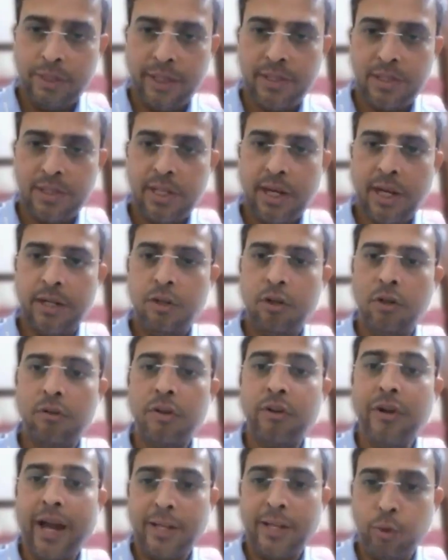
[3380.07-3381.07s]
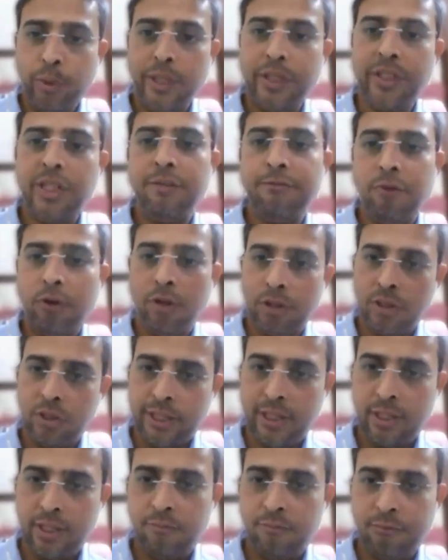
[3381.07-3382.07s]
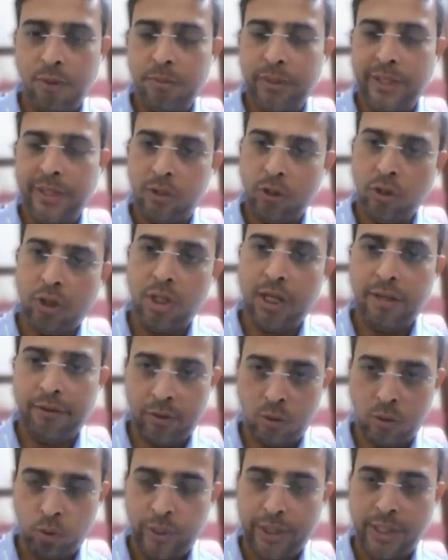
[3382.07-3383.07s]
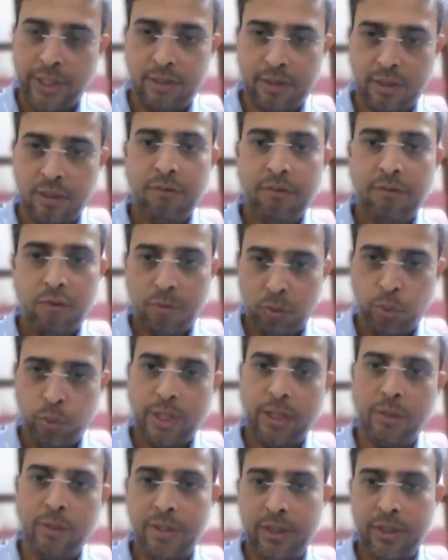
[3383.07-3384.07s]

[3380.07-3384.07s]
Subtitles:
out from 10th standard or graduating for 10 from 10th or 12th,